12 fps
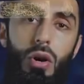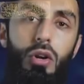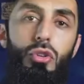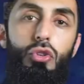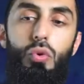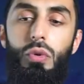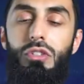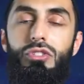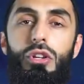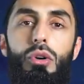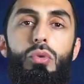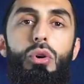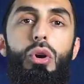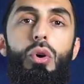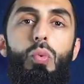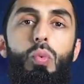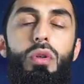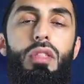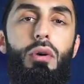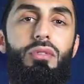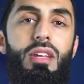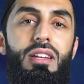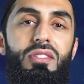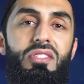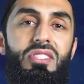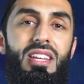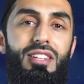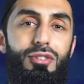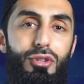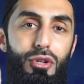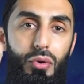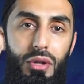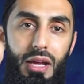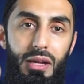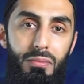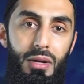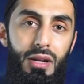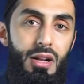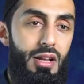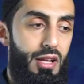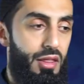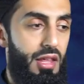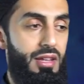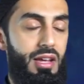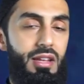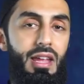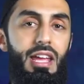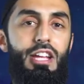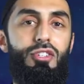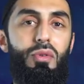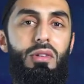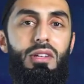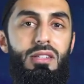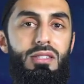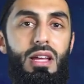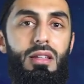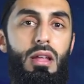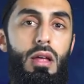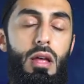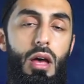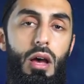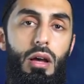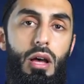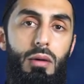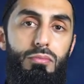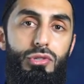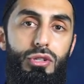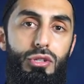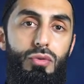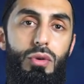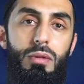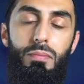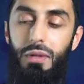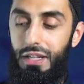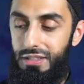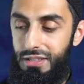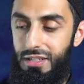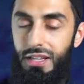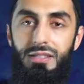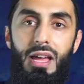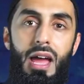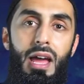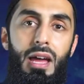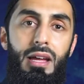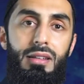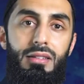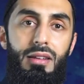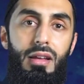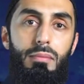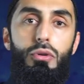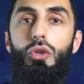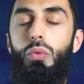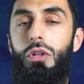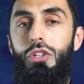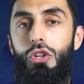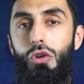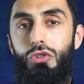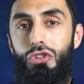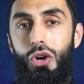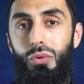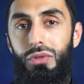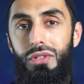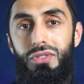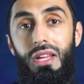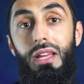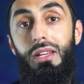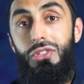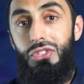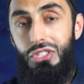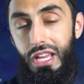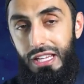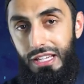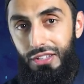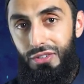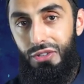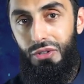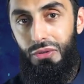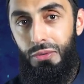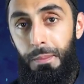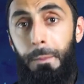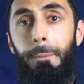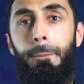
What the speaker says: are doing so without a sin to your name. Then an angel, he said, comes to you and places his hand between your shoulders, saying to you,